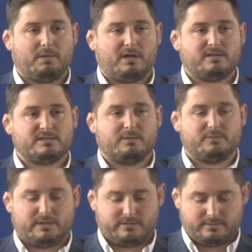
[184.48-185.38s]
about this
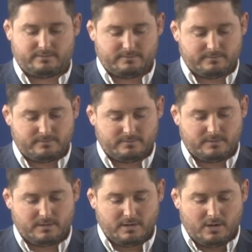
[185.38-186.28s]
subject.
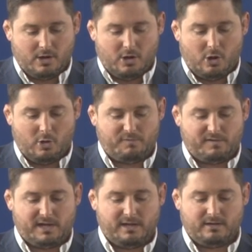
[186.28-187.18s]

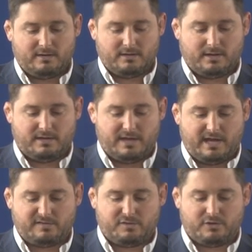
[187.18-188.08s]
Hopefully, in the
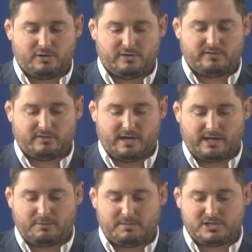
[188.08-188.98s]
next few years,
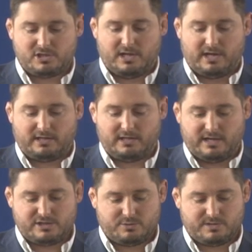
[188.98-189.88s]
I can be so
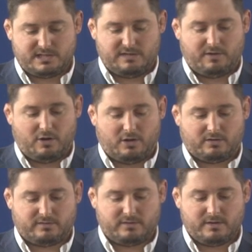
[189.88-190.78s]
lucky as to receive a
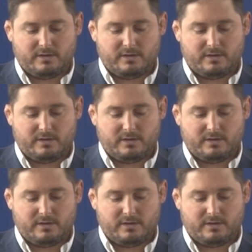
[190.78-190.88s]
heart